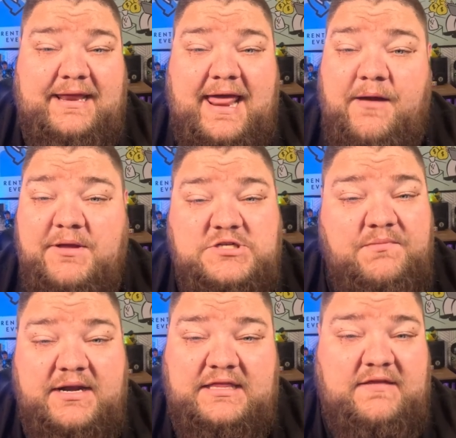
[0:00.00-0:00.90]
And how much
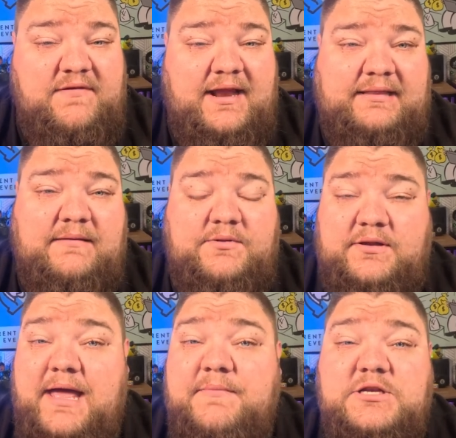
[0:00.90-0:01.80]
money they've got in that
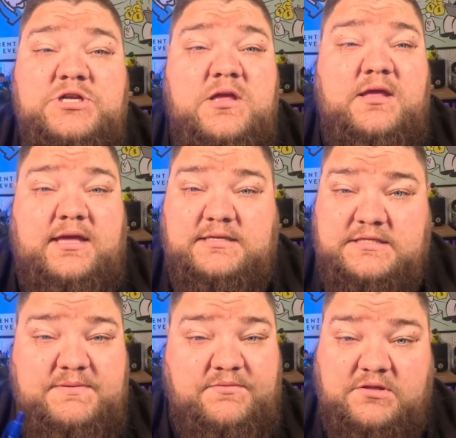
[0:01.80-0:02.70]
build and how much, because
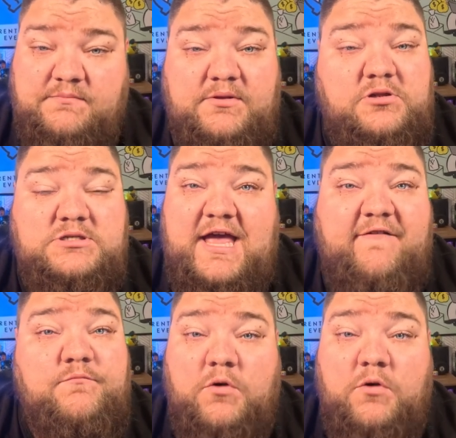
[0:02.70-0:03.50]
let's be real, the builders have